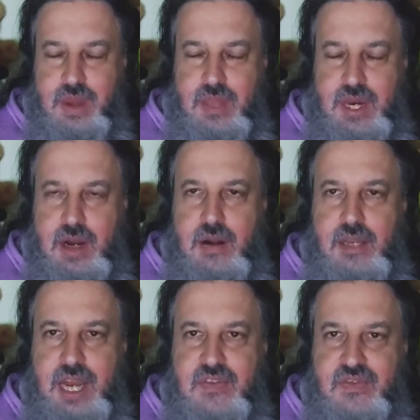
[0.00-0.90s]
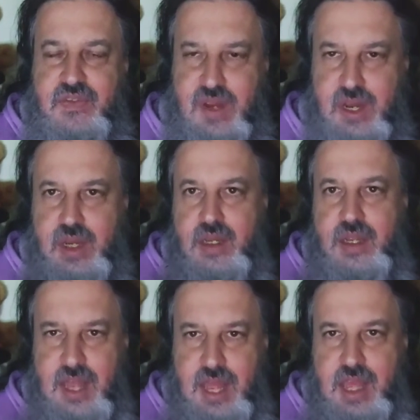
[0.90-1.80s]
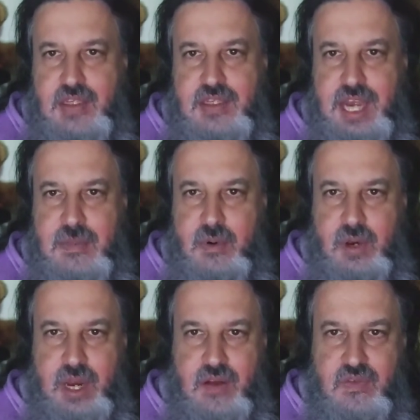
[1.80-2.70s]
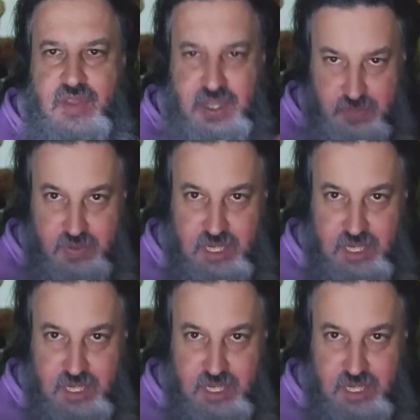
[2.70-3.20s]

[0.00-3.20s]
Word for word: the Our Life uh, as Cyborg Alpha, these,